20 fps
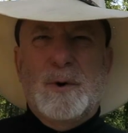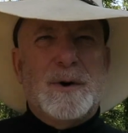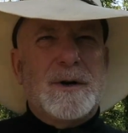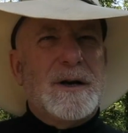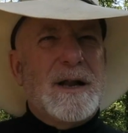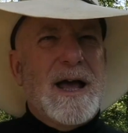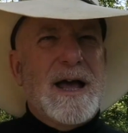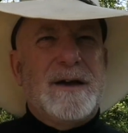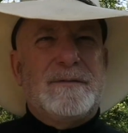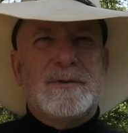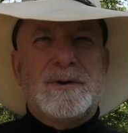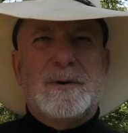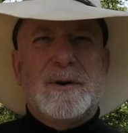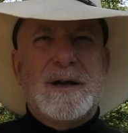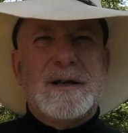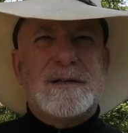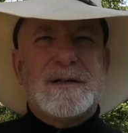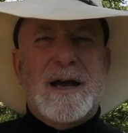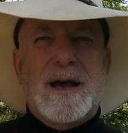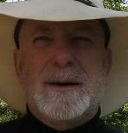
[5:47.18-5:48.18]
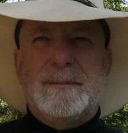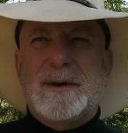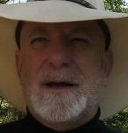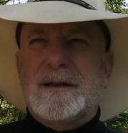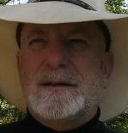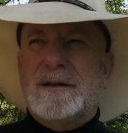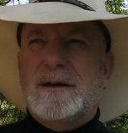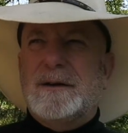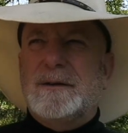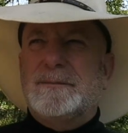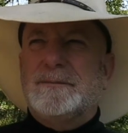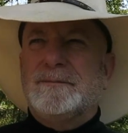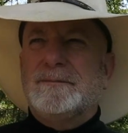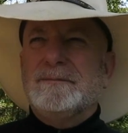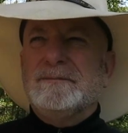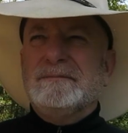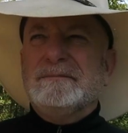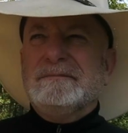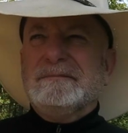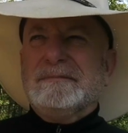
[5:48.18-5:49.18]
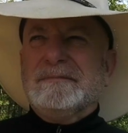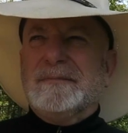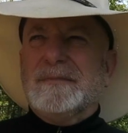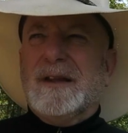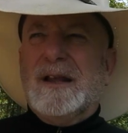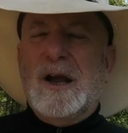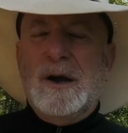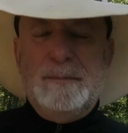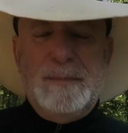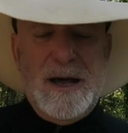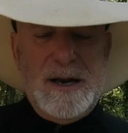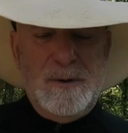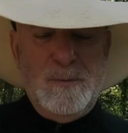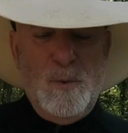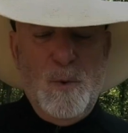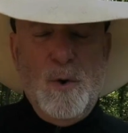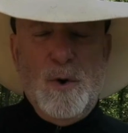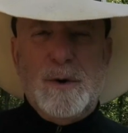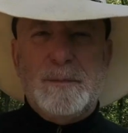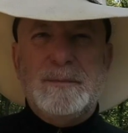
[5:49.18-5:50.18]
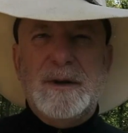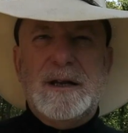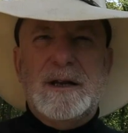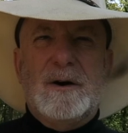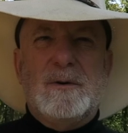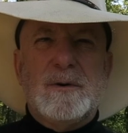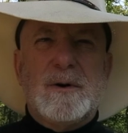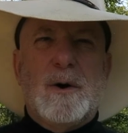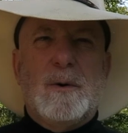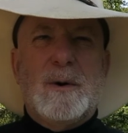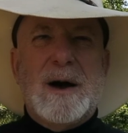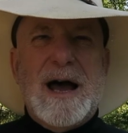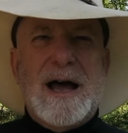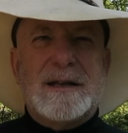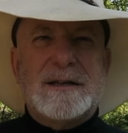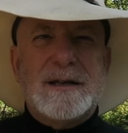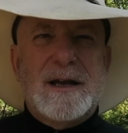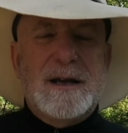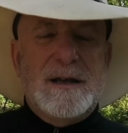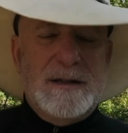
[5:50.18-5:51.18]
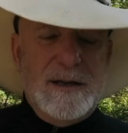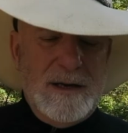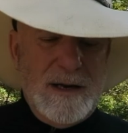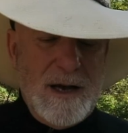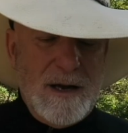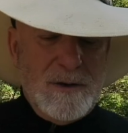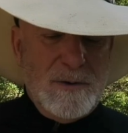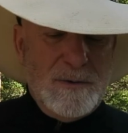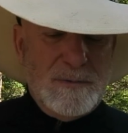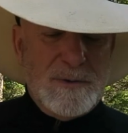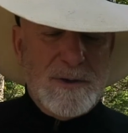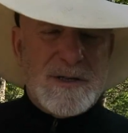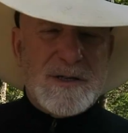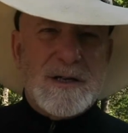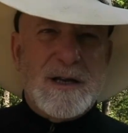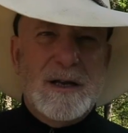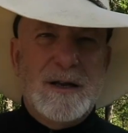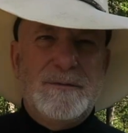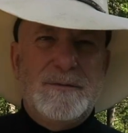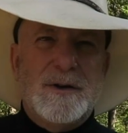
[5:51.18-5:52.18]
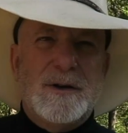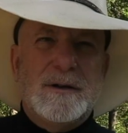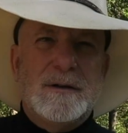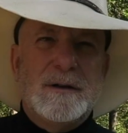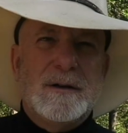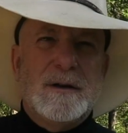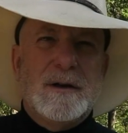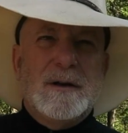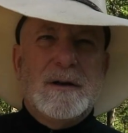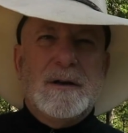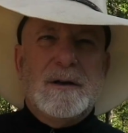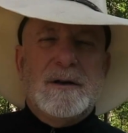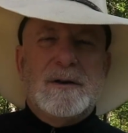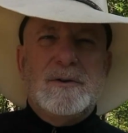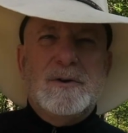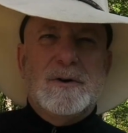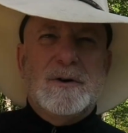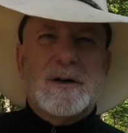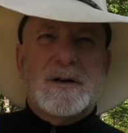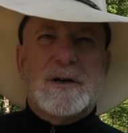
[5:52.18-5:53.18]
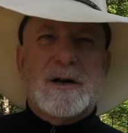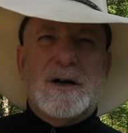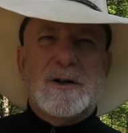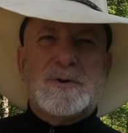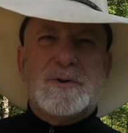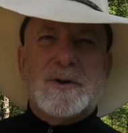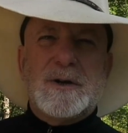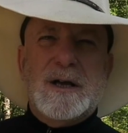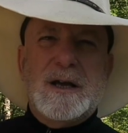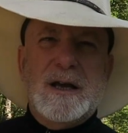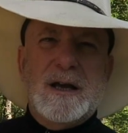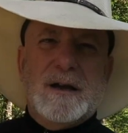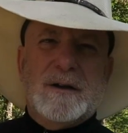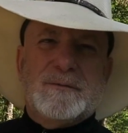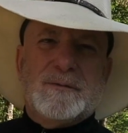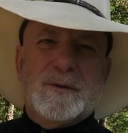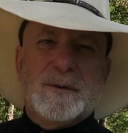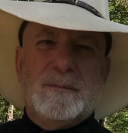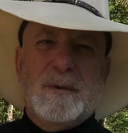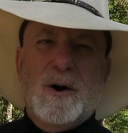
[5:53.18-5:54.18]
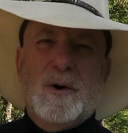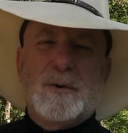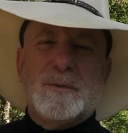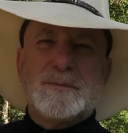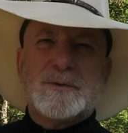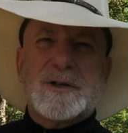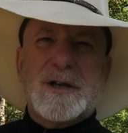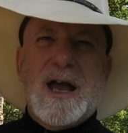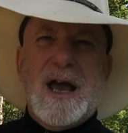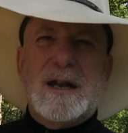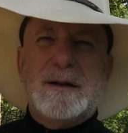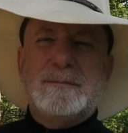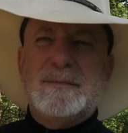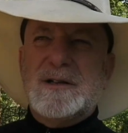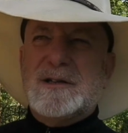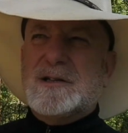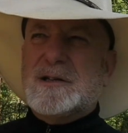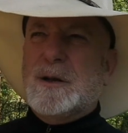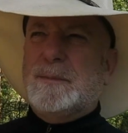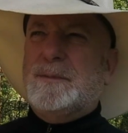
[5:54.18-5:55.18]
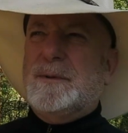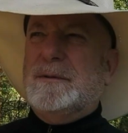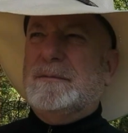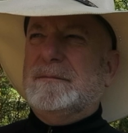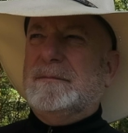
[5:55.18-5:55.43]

Boy, did I have a great time out there. Everybody warned me, don't go out there. They're not going to receive you. You're a country hick from Holmes County, Mississippi.